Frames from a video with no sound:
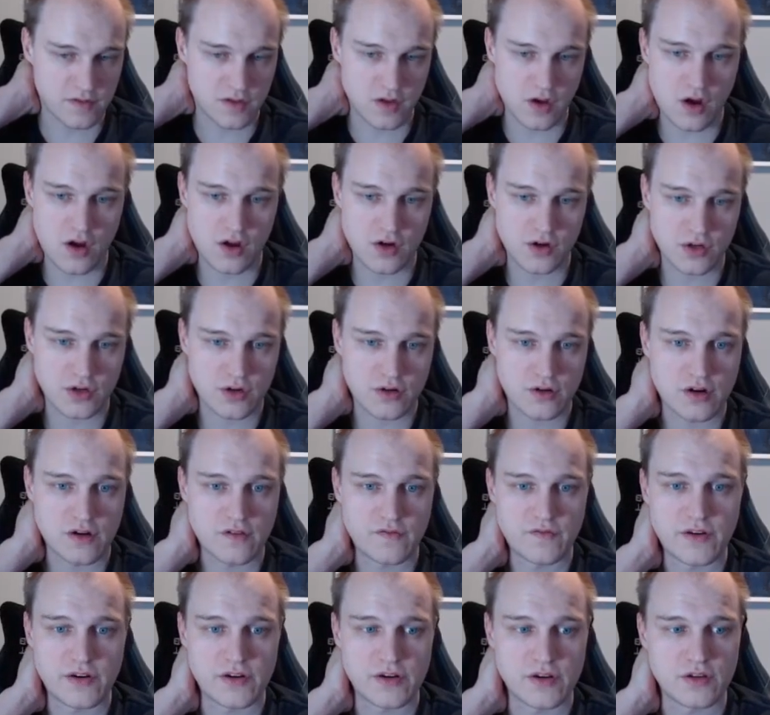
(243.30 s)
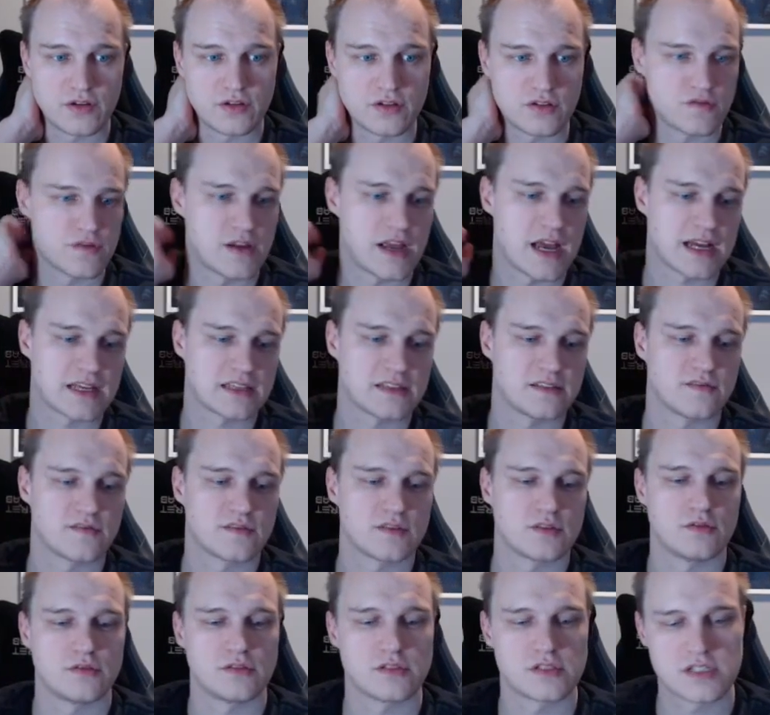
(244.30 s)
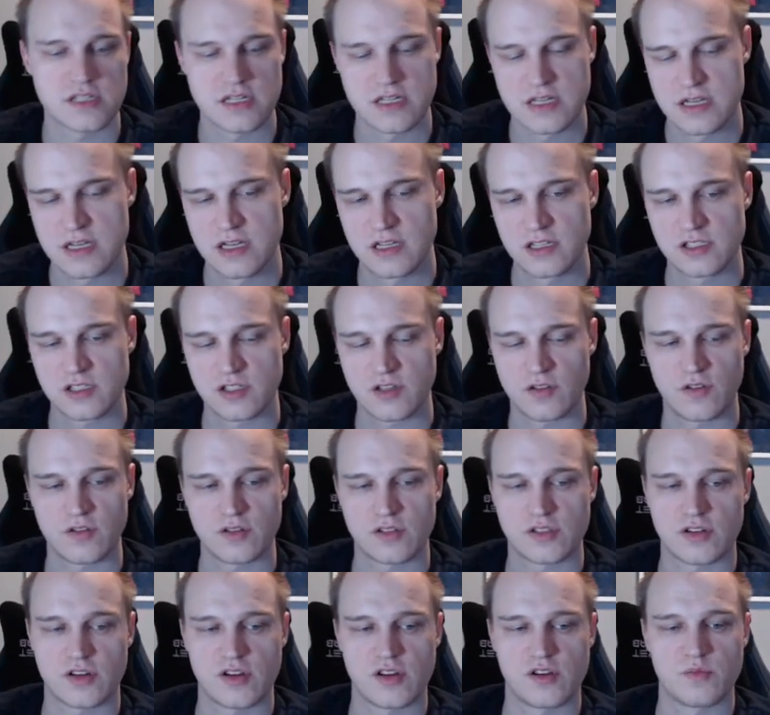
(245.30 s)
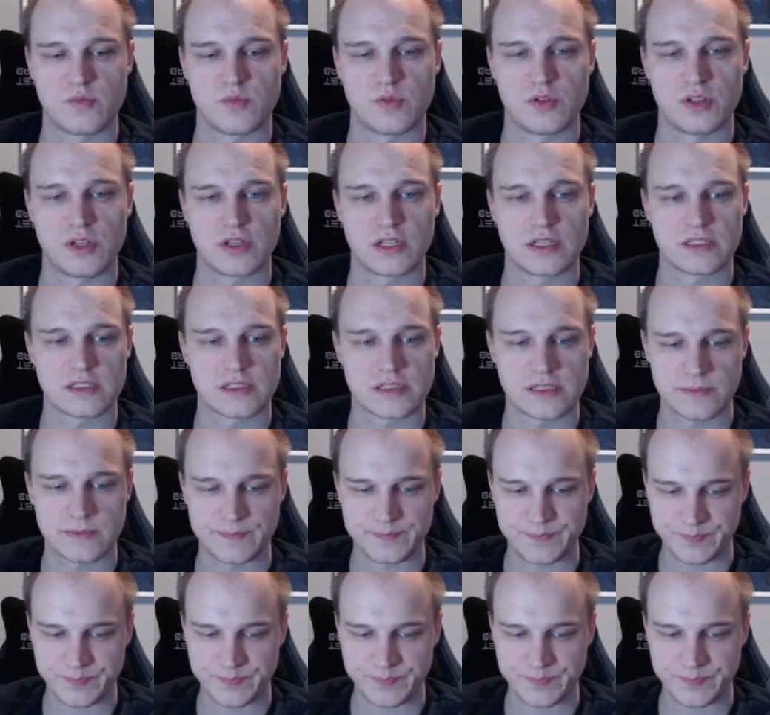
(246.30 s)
Taunt or are very good reactive tools. So those are your mulligans.